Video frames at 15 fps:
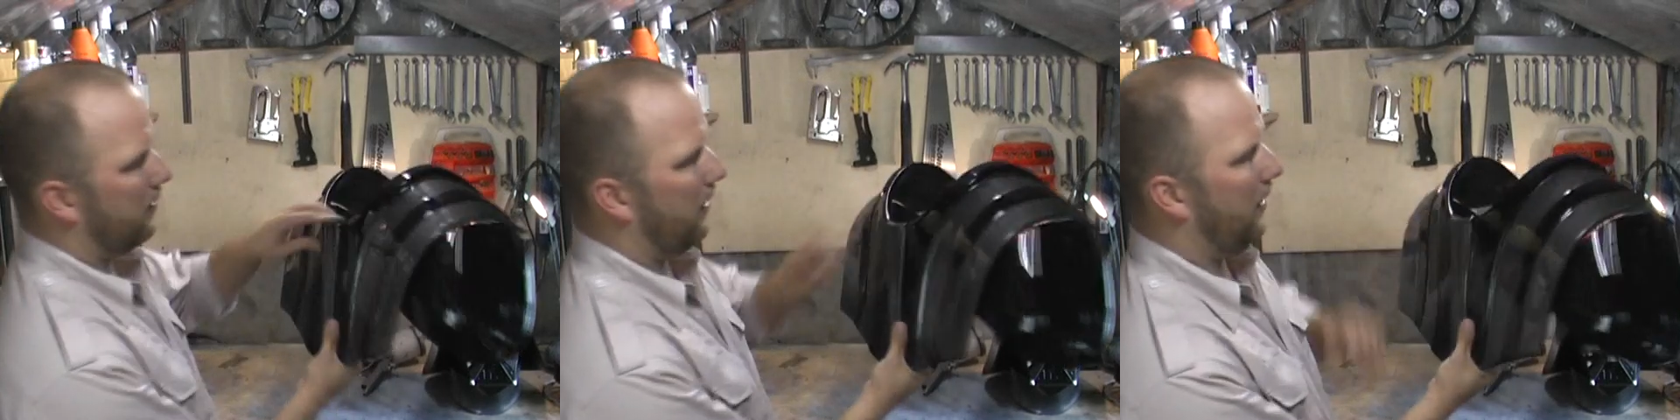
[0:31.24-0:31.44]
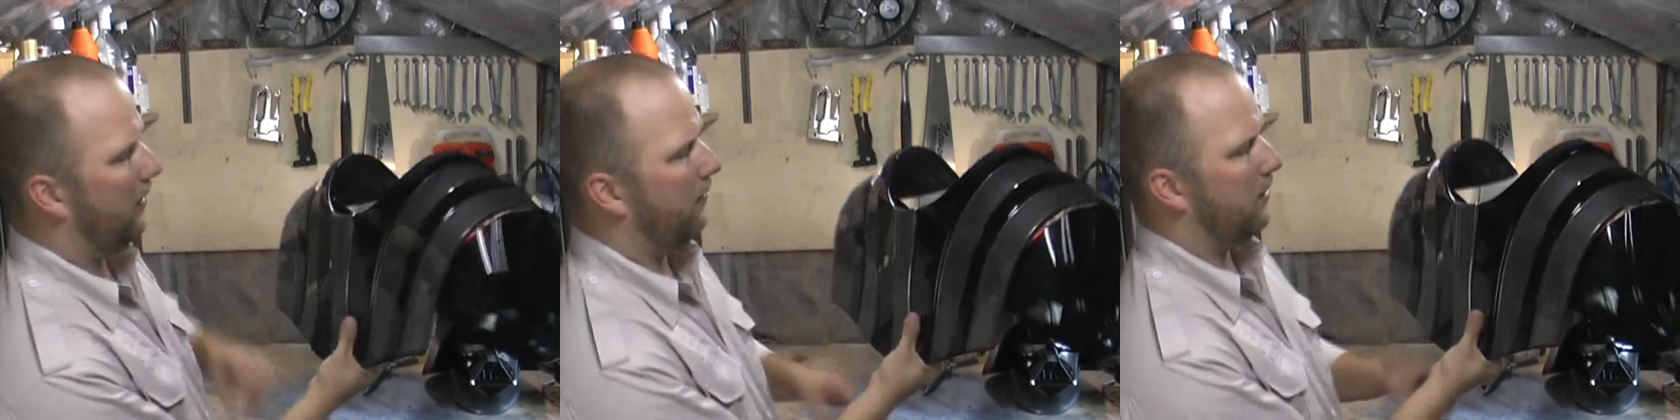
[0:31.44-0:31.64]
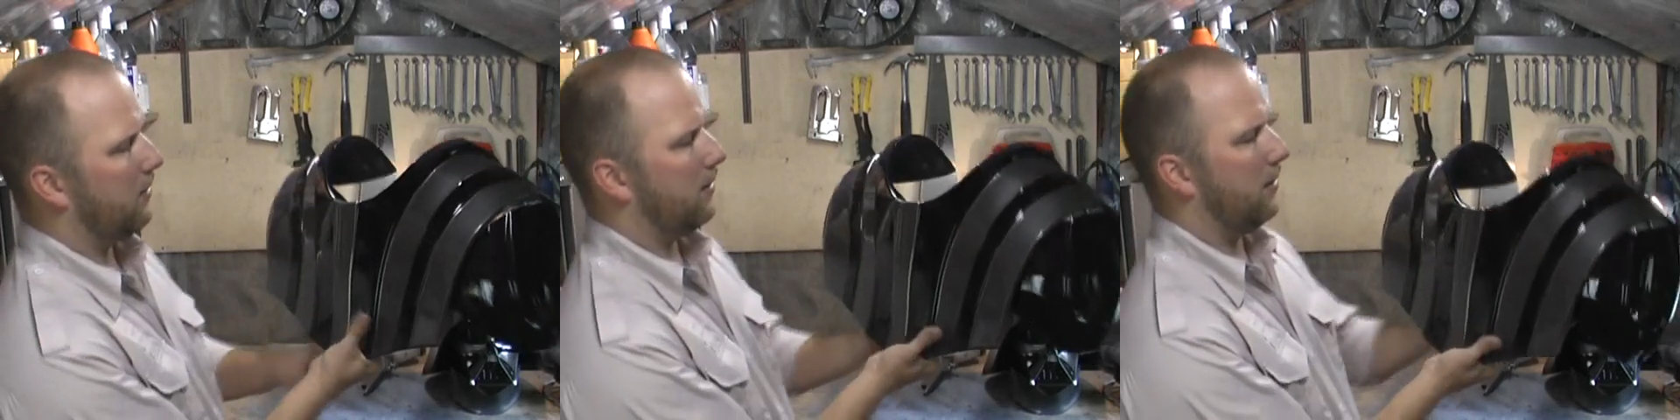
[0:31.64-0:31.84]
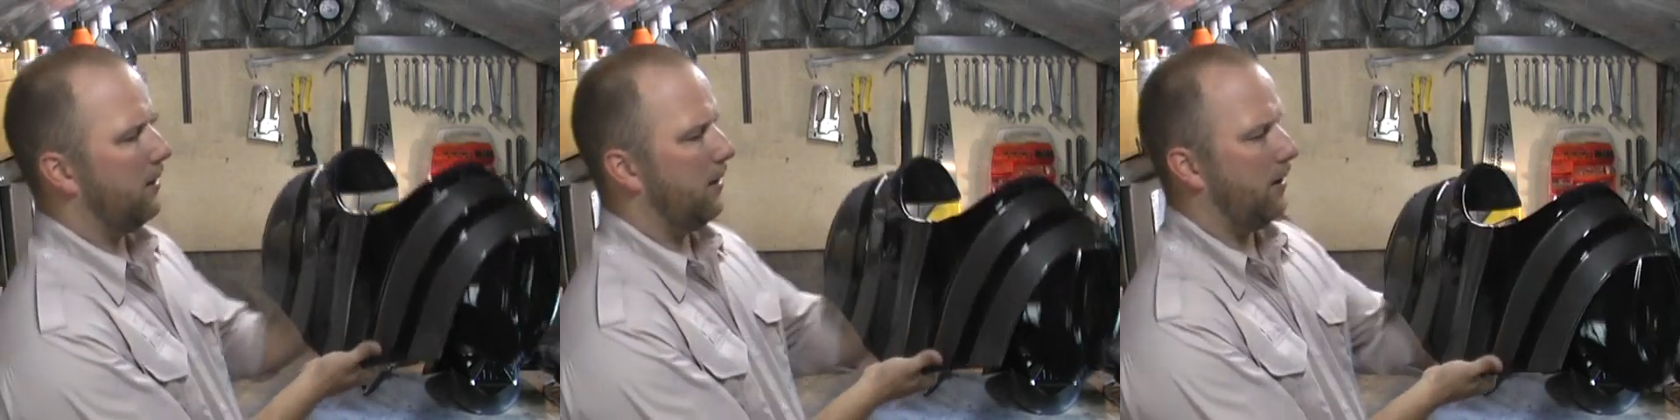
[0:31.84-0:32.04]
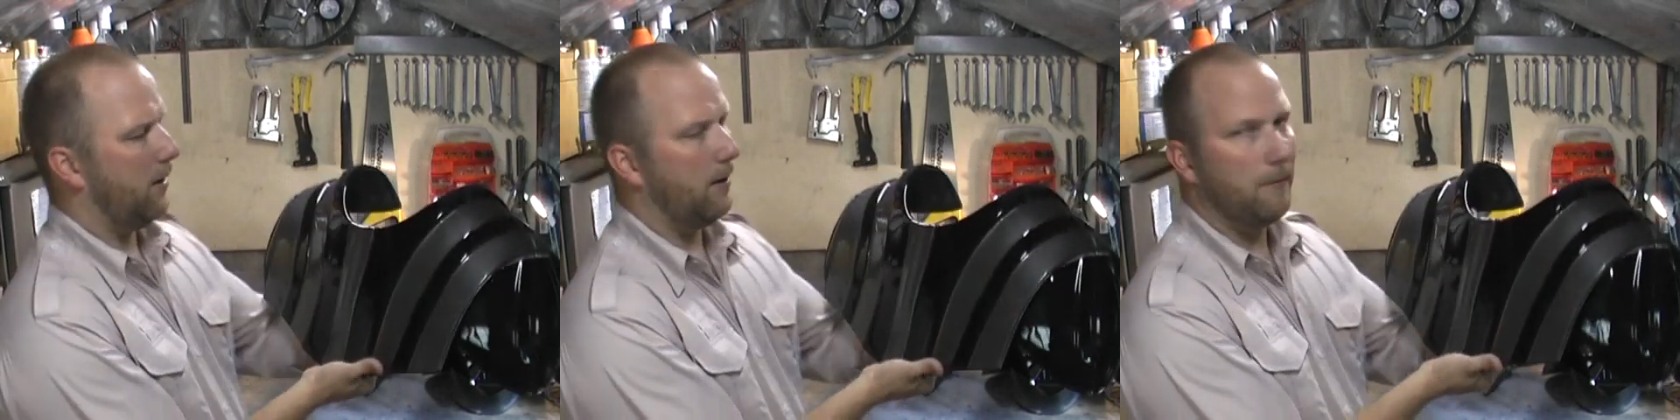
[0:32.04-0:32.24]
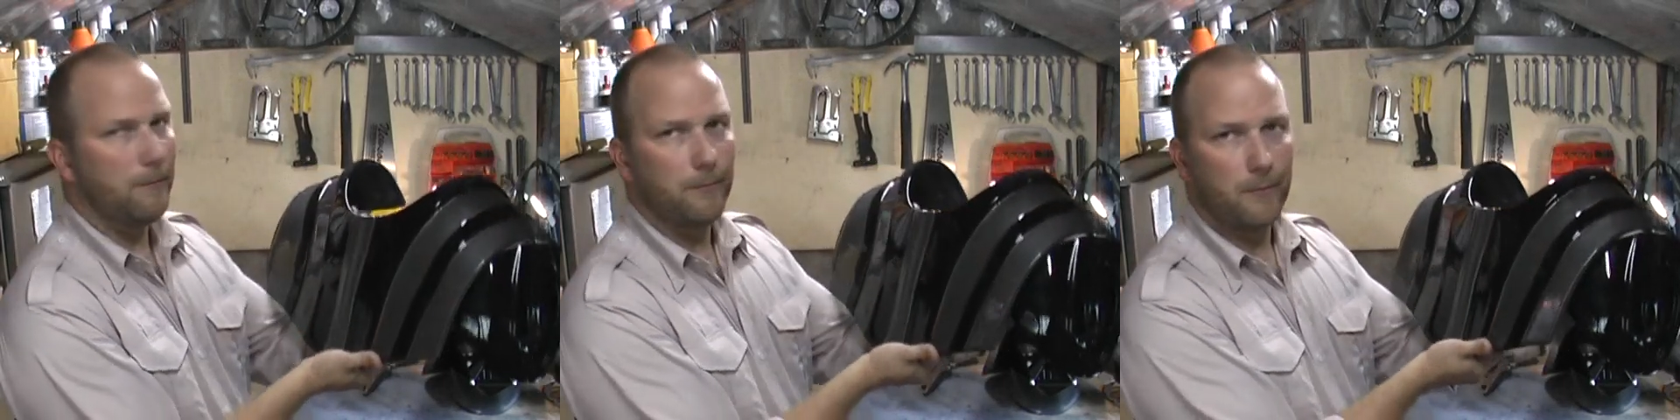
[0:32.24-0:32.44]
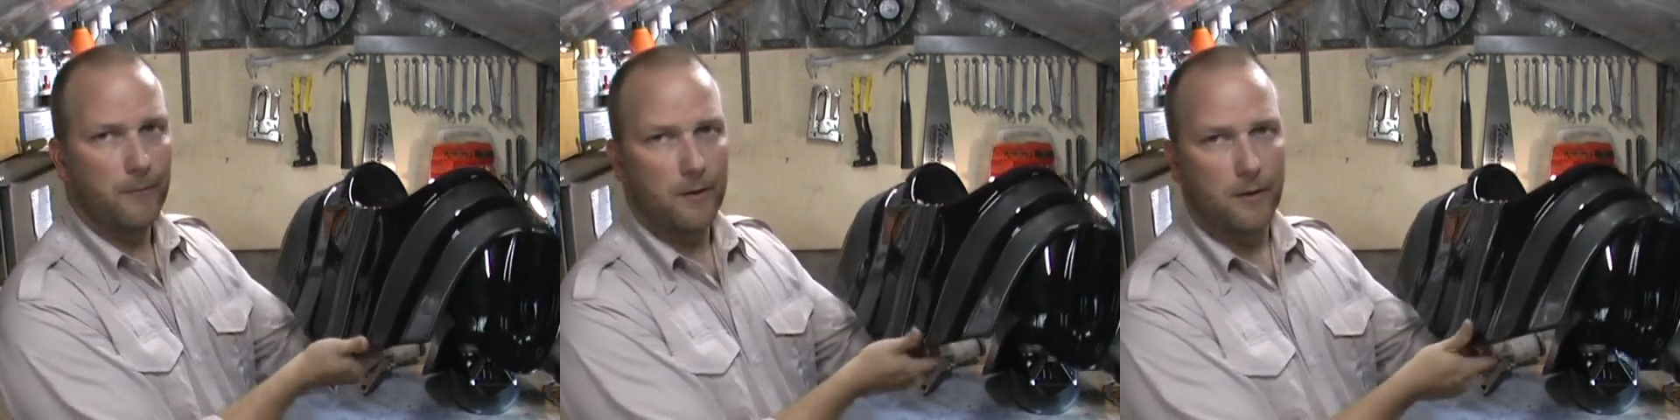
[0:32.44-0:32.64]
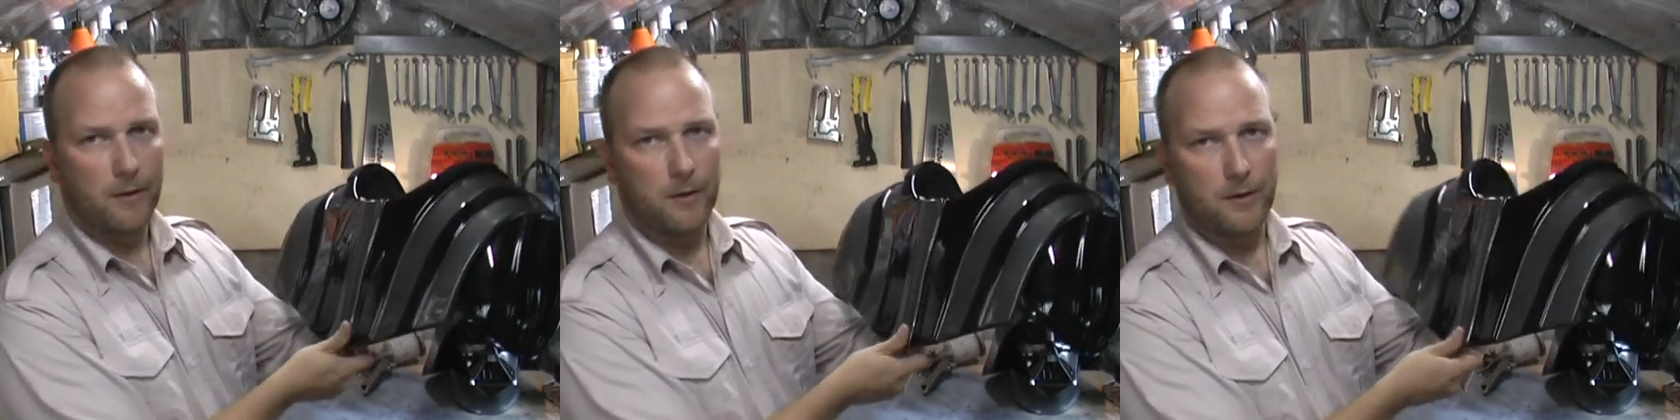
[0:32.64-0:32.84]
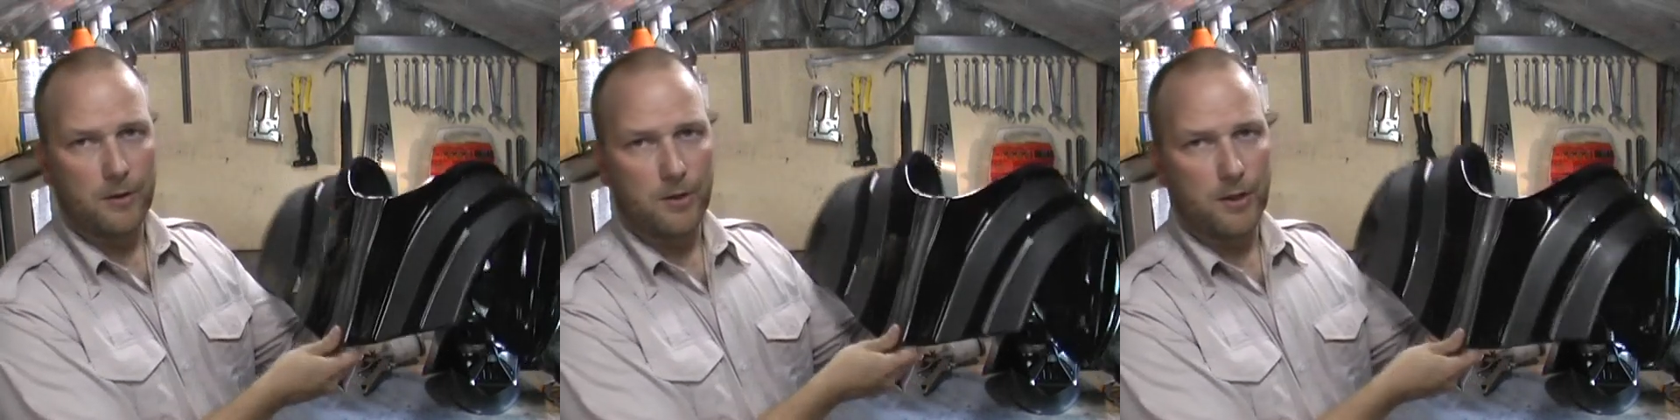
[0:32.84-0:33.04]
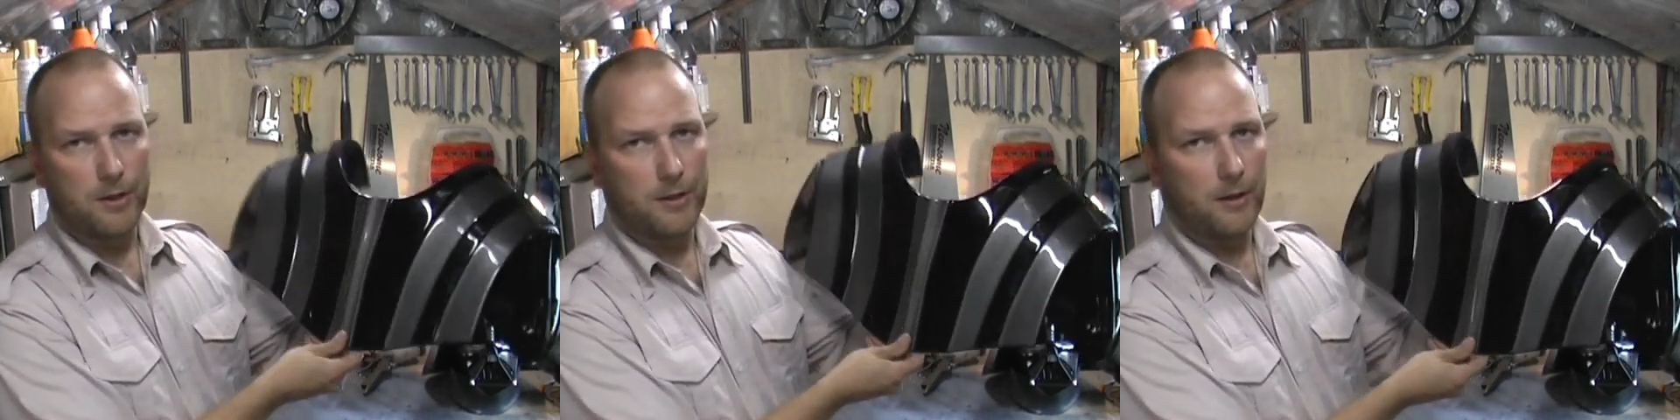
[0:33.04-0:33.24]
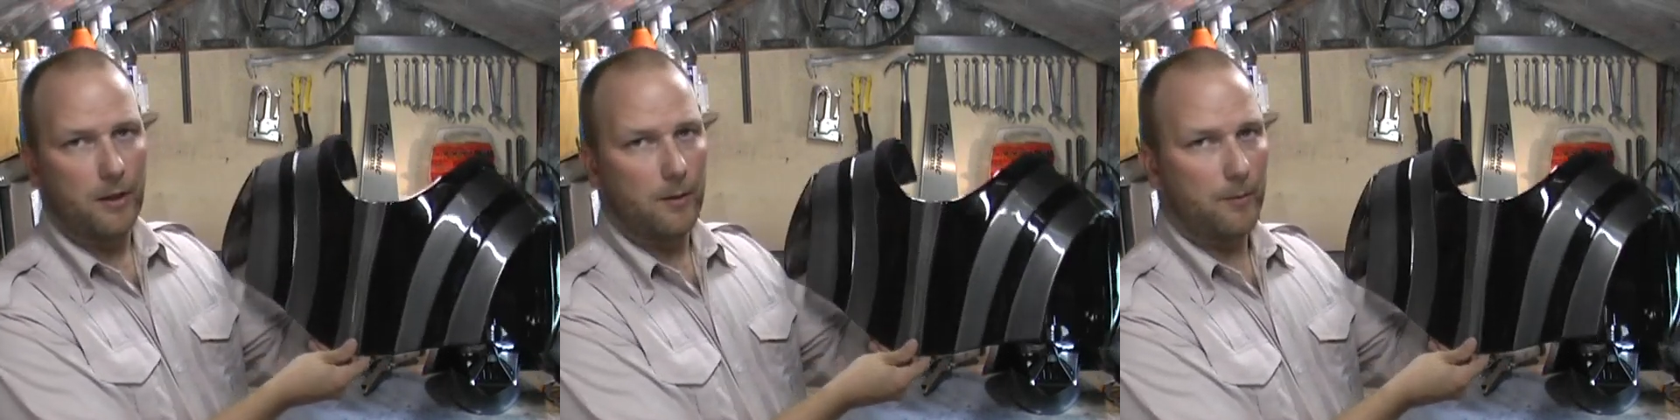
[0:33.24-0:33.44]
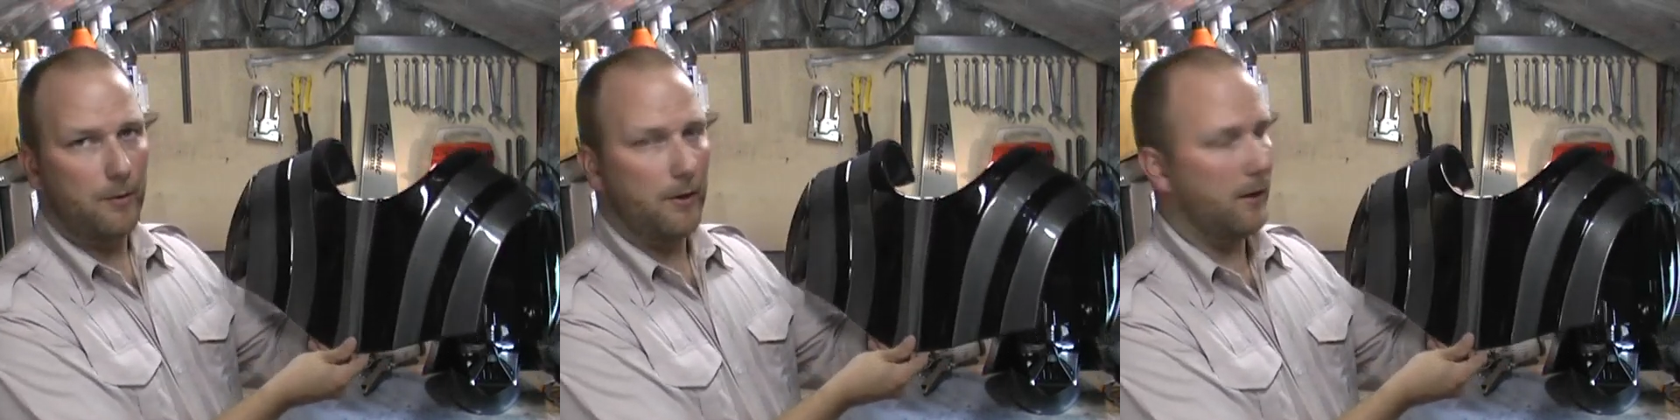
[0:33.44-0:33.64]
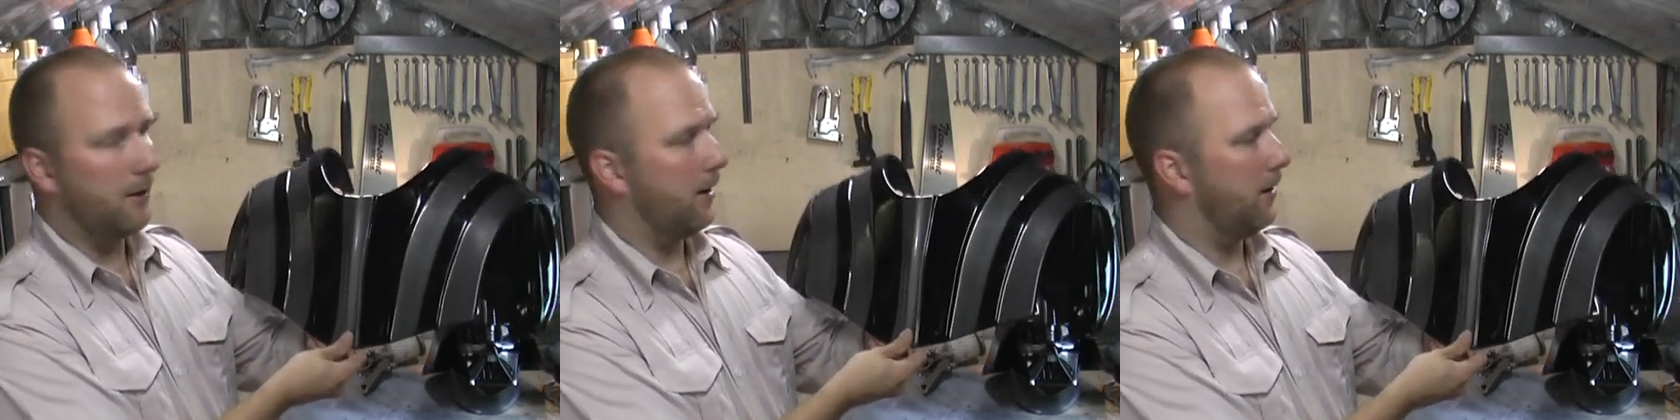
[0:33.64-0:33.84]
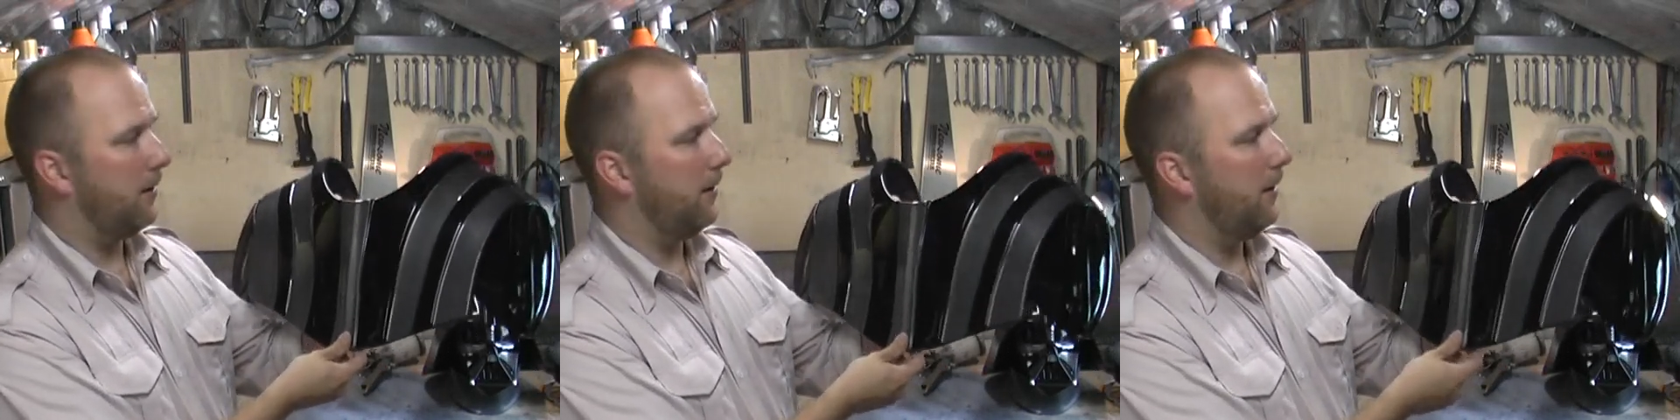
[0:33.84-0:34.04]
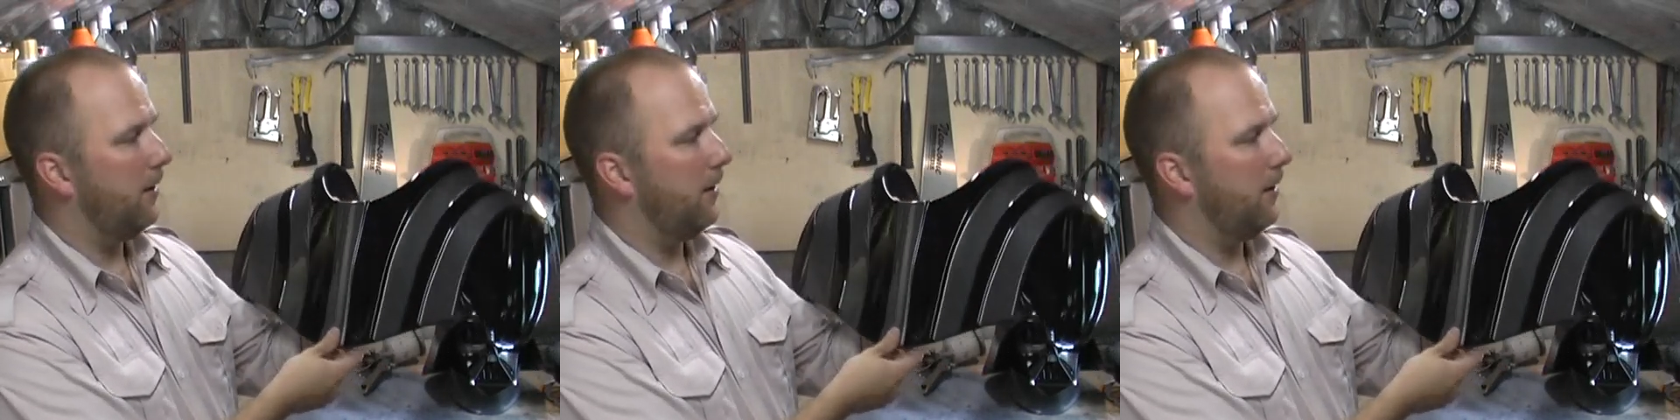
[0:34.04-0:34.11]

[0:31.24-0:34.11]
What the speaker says: Here is the GT armor I got.